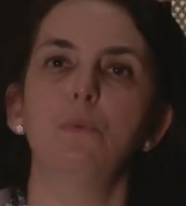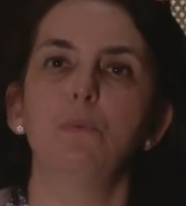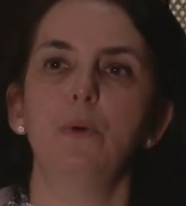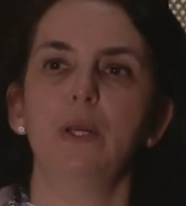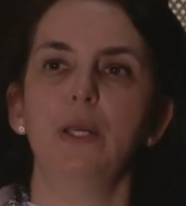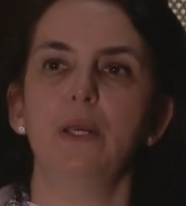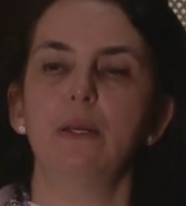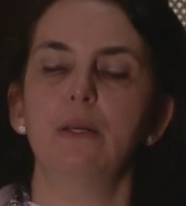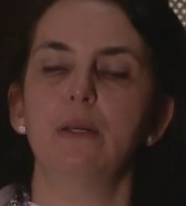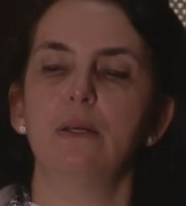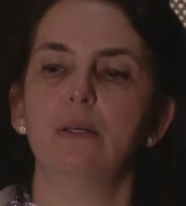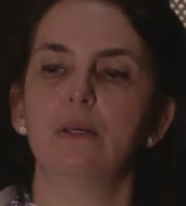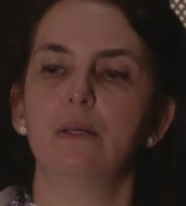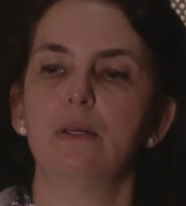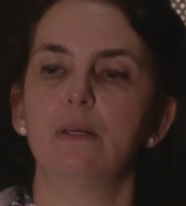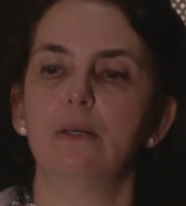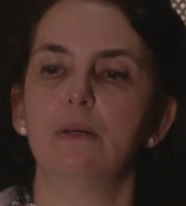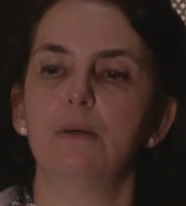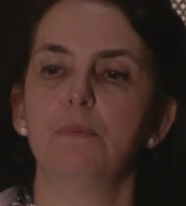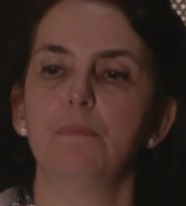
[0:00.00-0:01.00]

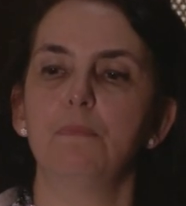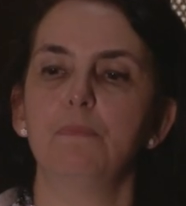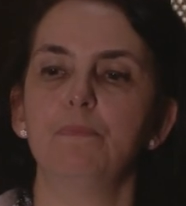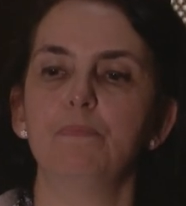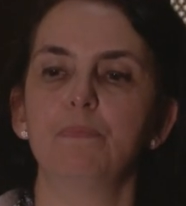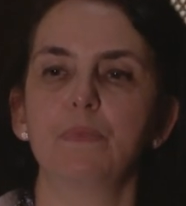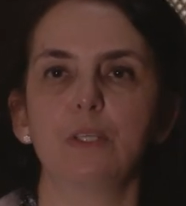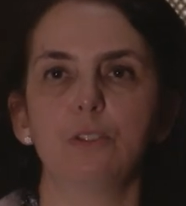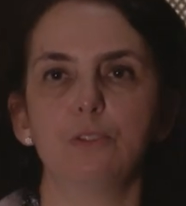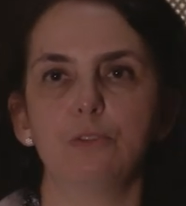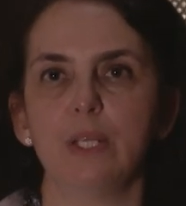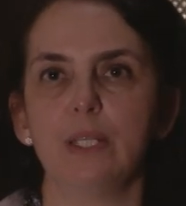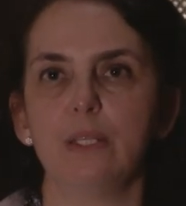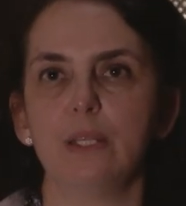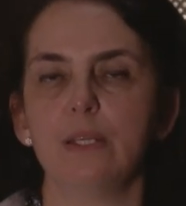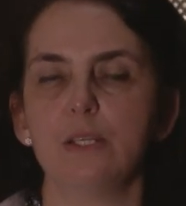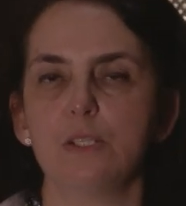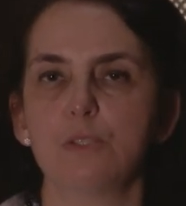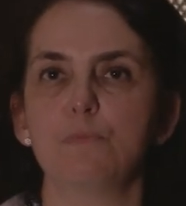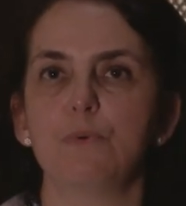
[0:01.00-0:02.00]
where um,
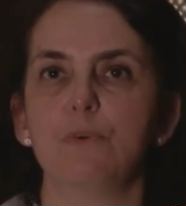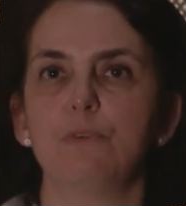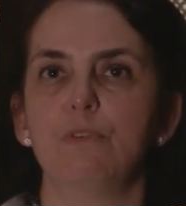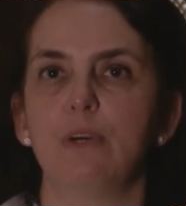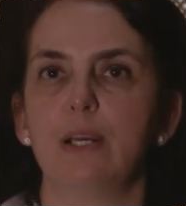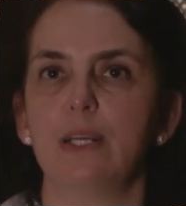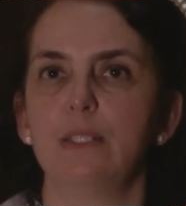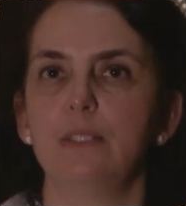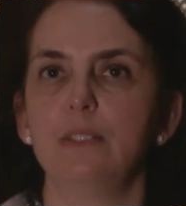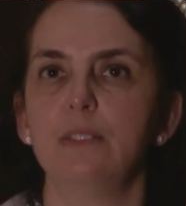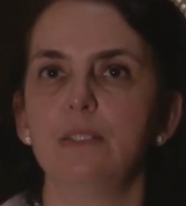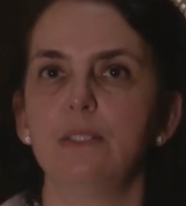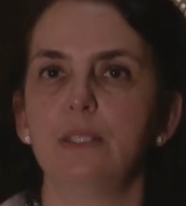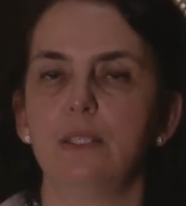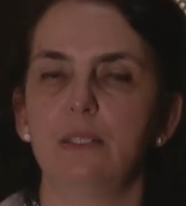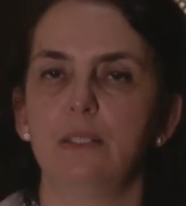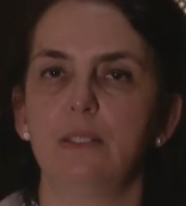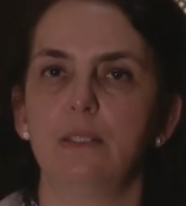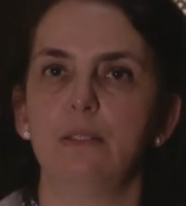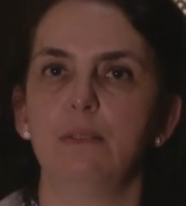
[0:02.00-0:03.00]
training is provided
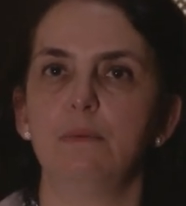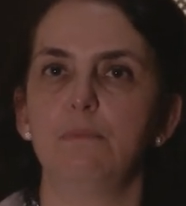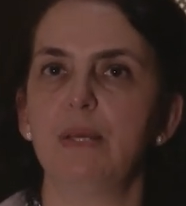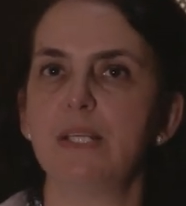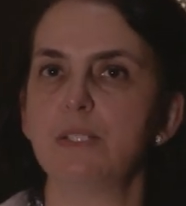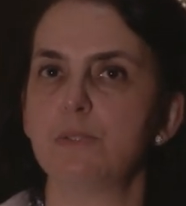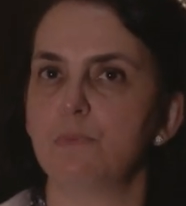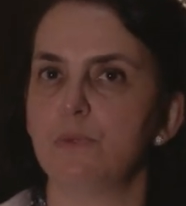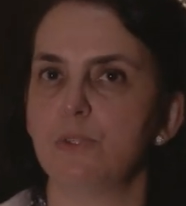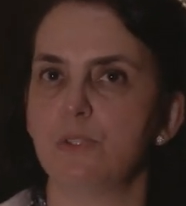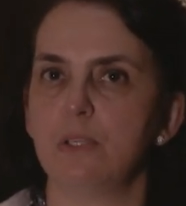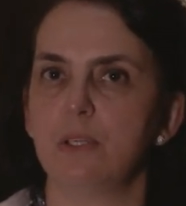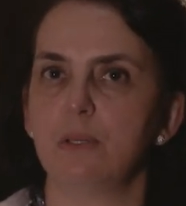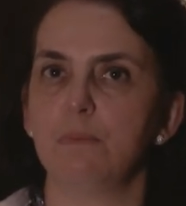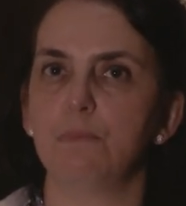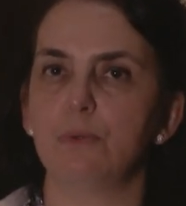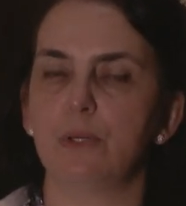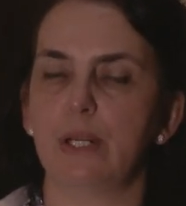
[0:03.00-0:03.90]
in best museum